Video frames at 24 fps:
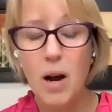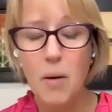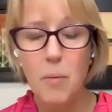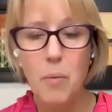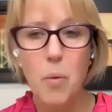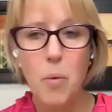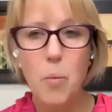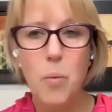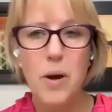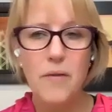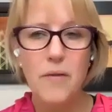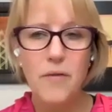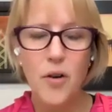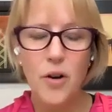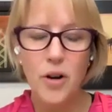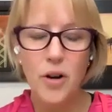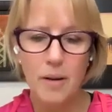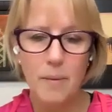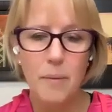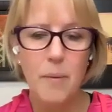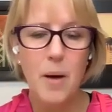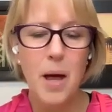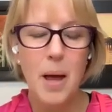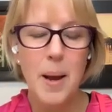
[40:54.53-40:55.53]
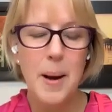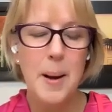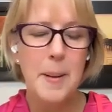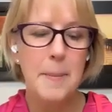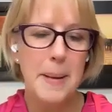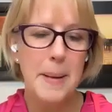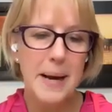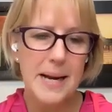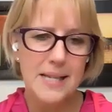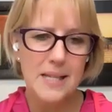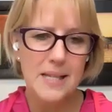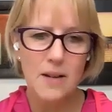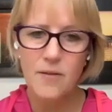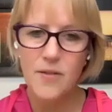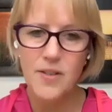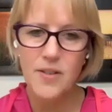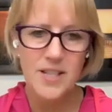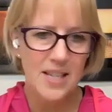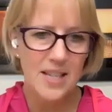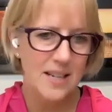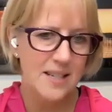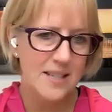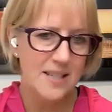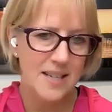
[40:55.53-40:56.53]
Well, we've got an amazing
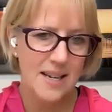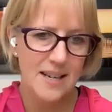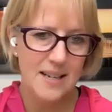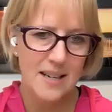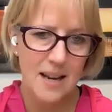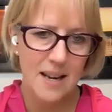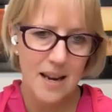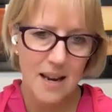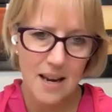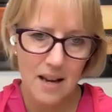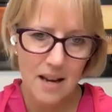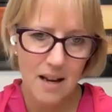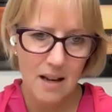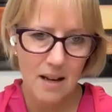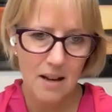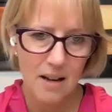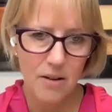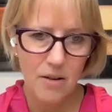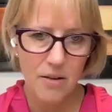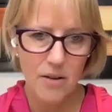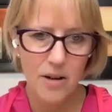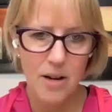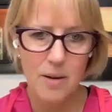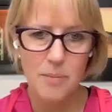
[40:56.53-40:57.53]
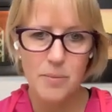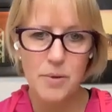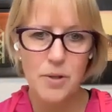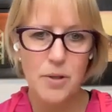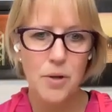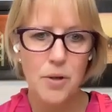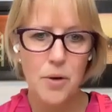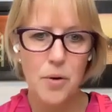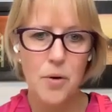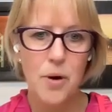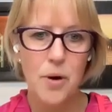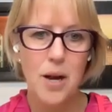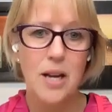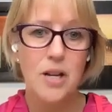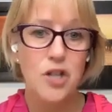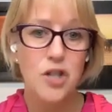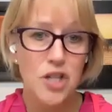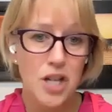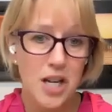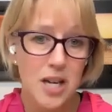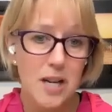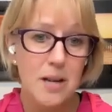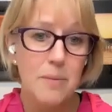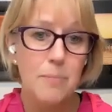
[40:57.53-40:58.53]
facilitator here. Her name's Sue, and
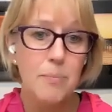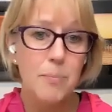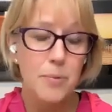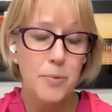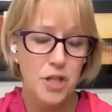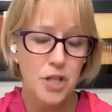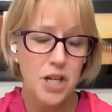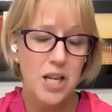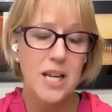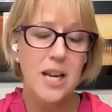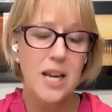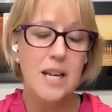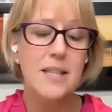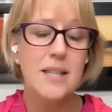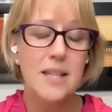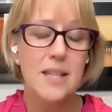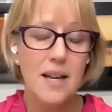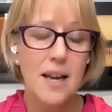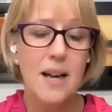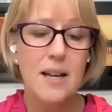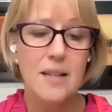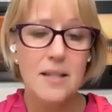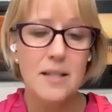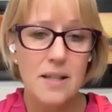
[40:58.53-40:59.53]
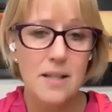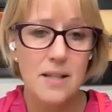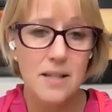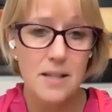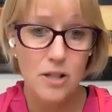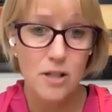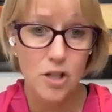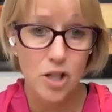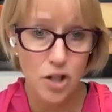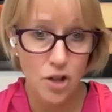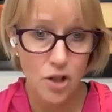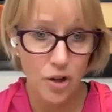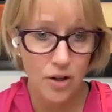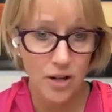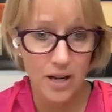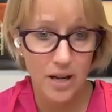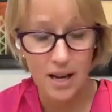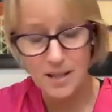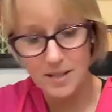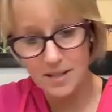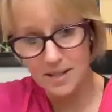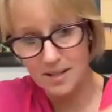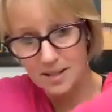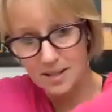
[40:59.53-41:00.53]
she gets an artist. She's got an
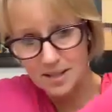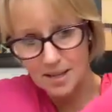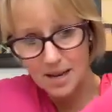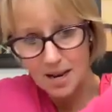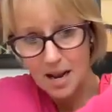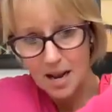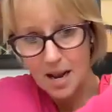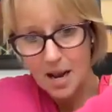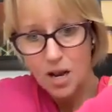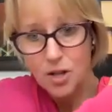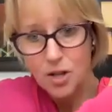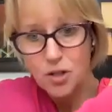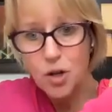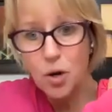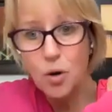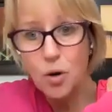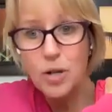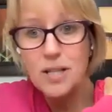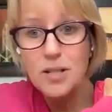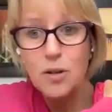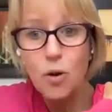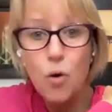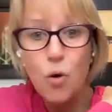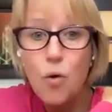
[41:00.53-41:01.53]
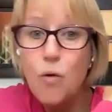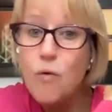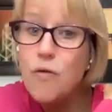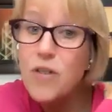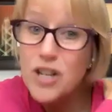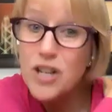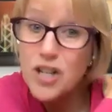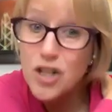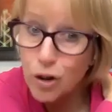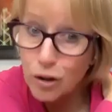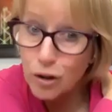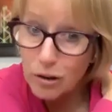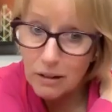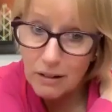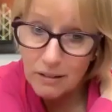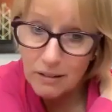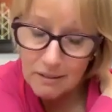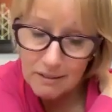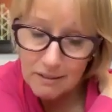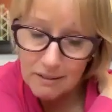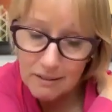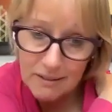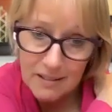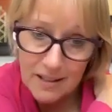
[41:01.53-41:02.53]
artist, so it's all visual.
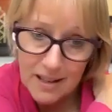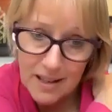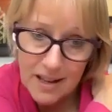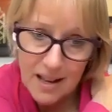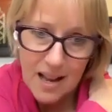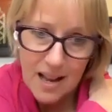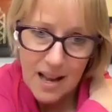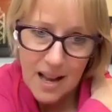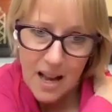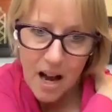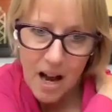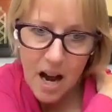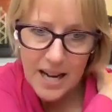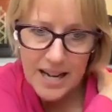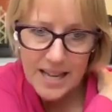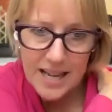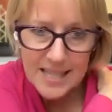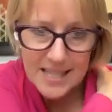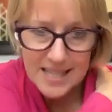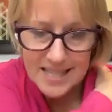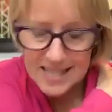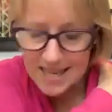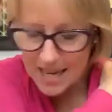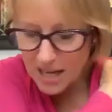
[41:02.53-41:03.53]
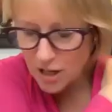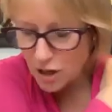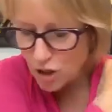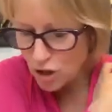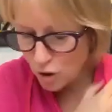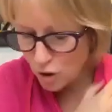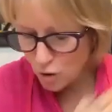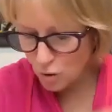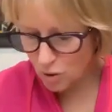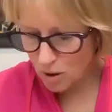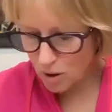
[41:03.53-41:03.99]
Okay. I can send you.